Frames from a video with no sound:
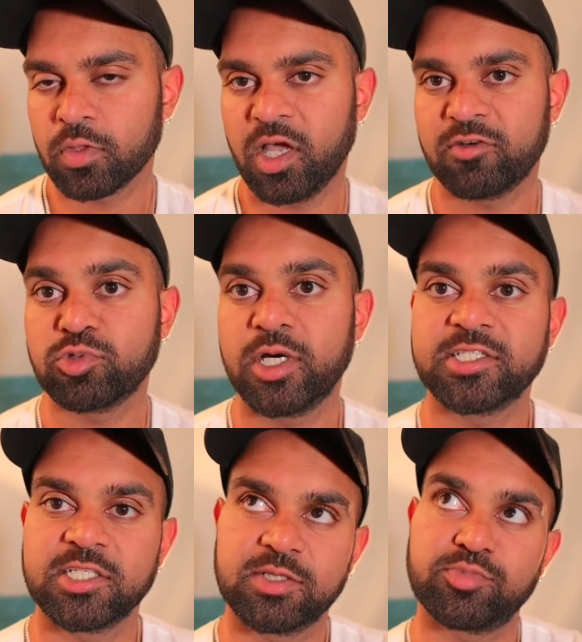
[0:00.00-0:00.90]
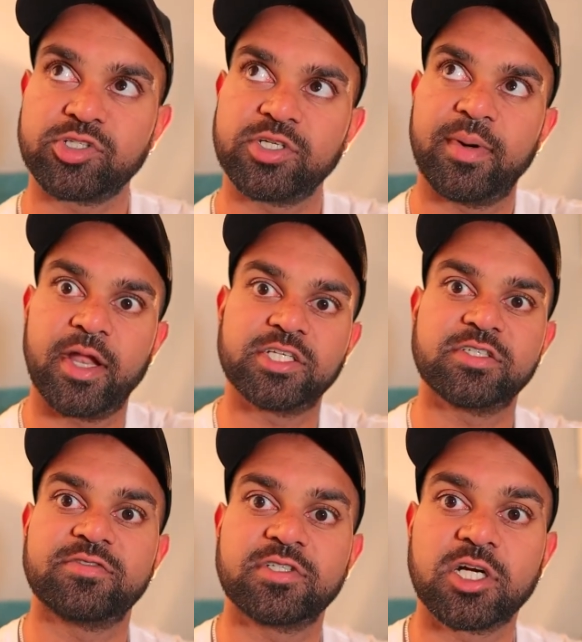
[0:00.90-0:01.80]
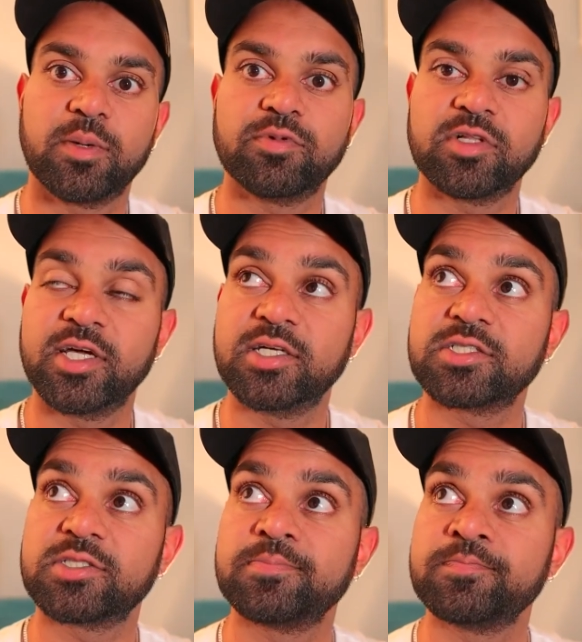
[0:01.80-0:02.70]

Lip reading: Have worked as a project manager for a couple of years,